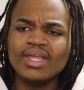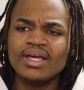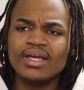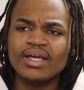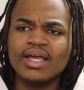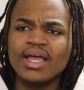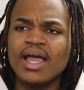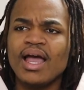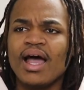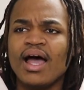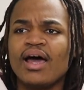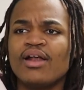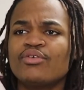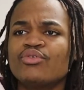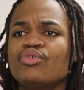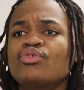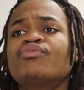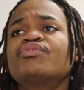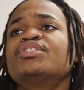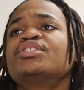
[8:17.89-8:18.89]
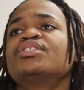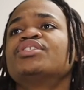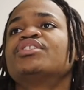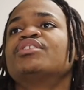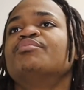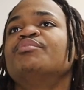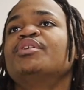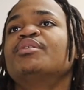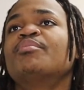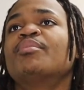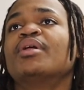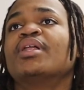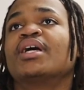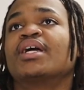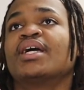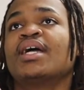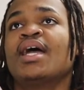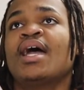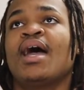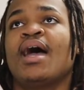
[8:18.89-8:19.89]
like i don't know if it's just me but
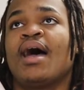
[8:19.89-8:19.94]
like